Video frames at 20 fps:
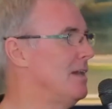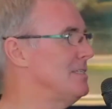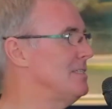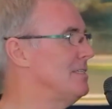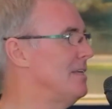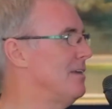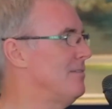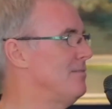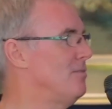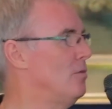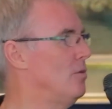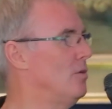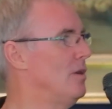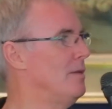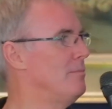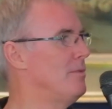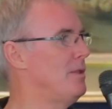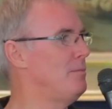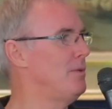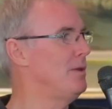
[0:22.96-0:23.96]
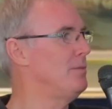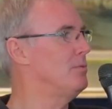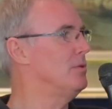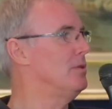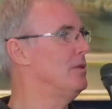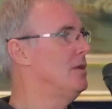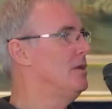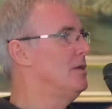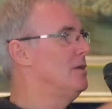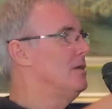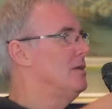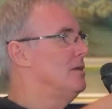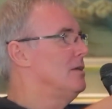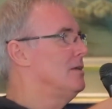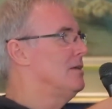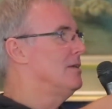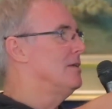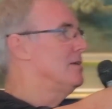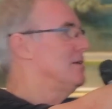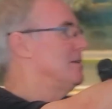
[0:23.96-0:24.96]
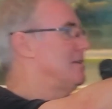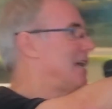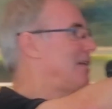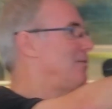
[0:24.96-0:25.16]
led and he's advised on many leading